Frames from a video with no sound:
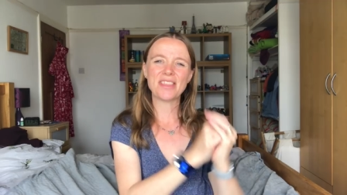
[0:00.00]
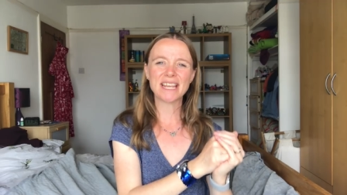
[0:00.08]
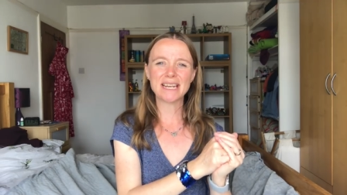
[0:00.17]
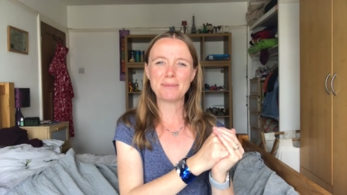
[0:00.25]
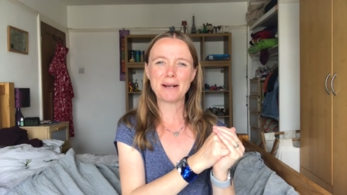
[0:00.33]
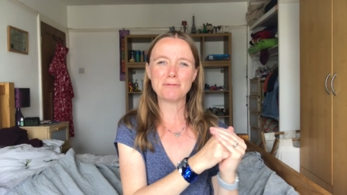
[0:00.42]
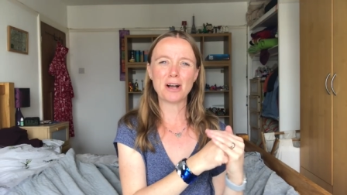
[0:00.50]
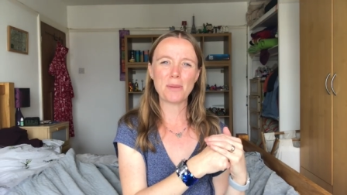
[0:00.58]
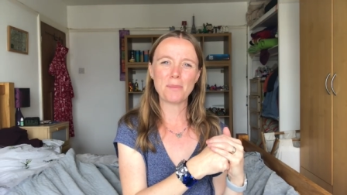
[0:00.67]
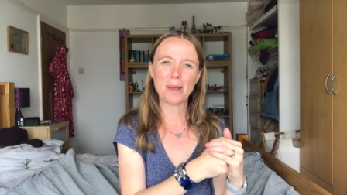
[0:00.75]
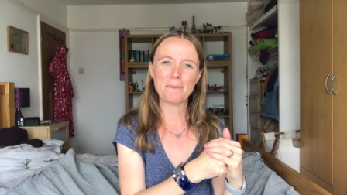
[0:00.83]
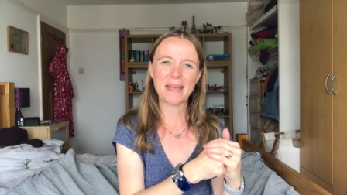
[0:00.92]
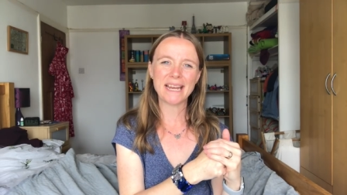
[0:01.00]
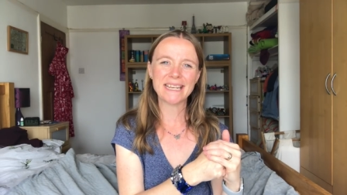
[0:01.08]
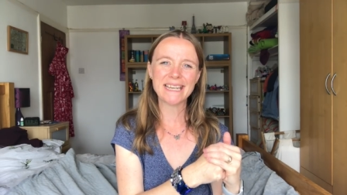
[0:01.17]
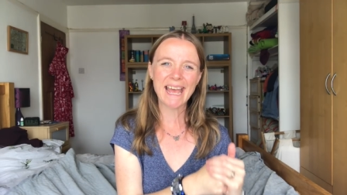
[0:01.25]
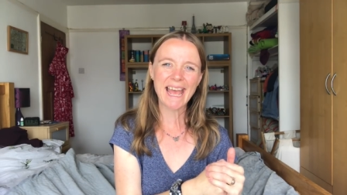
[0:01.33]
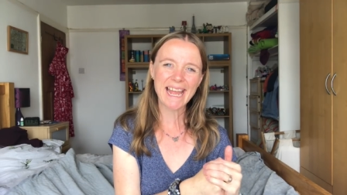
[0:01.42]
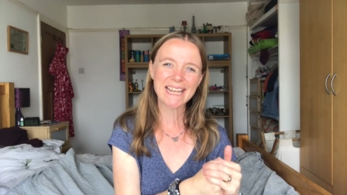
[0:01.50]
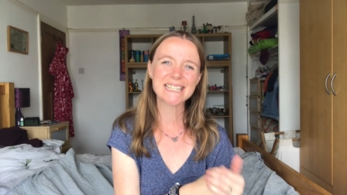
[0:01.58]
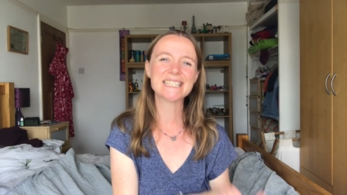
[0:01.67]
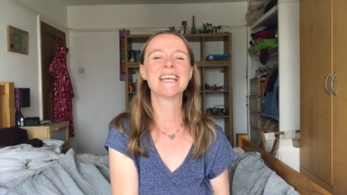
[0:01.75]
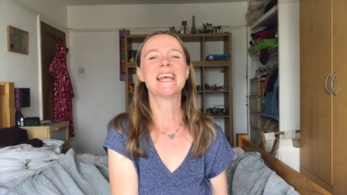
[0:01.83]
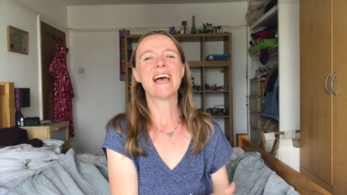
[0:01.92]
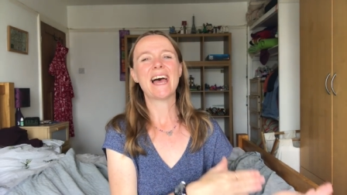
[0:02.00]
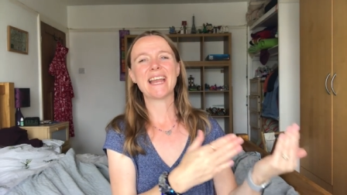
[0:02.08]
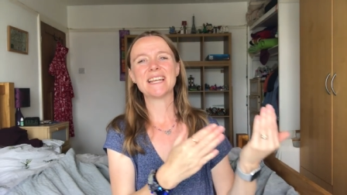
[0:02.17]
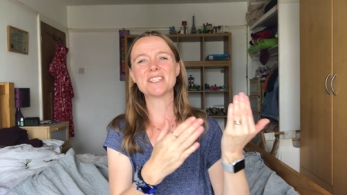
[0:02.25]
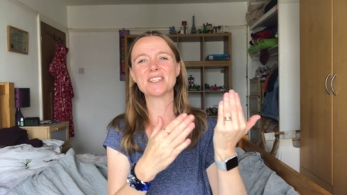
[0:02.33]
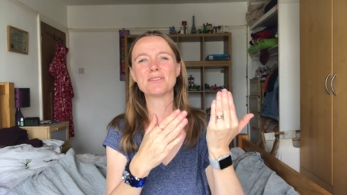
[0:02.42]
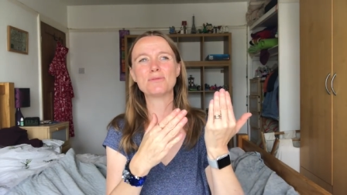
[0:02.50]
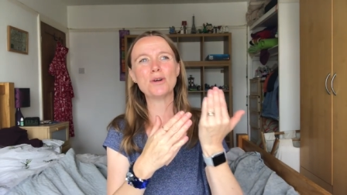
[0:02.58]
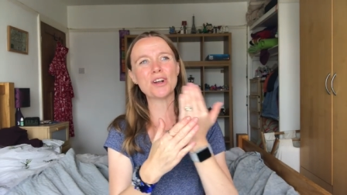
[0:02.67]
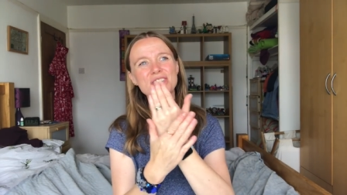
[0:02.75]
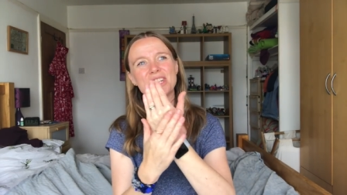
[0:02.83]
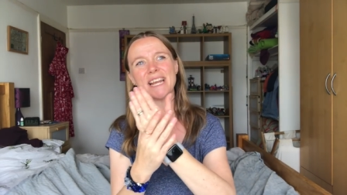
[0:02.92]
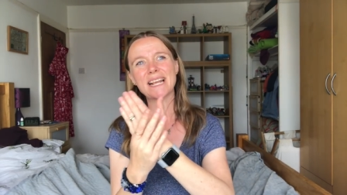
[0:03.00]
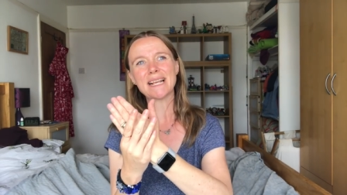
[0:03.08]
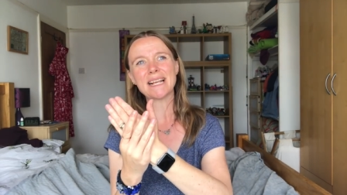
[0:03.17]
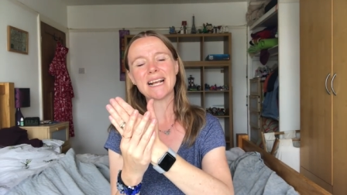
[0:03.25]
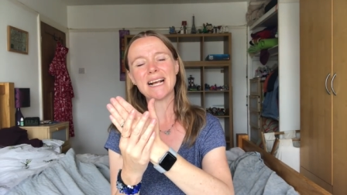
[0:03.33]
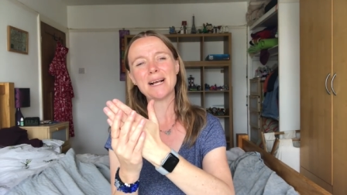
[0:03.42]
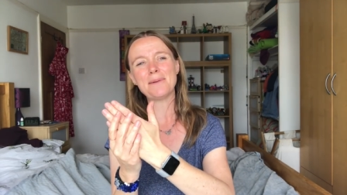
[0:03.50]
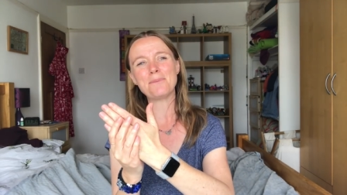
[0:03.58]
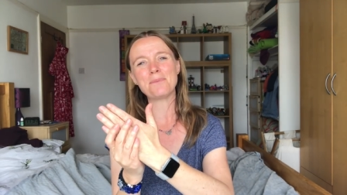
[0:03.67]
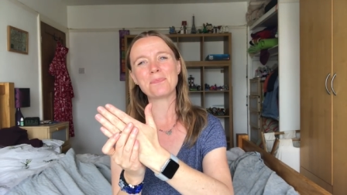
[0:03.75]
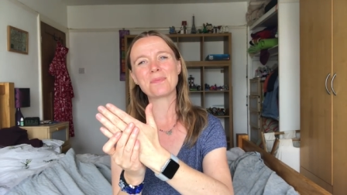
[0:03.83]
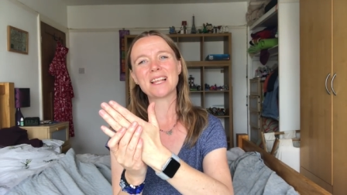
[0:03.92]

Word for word: thinking about what I might make next and watching um,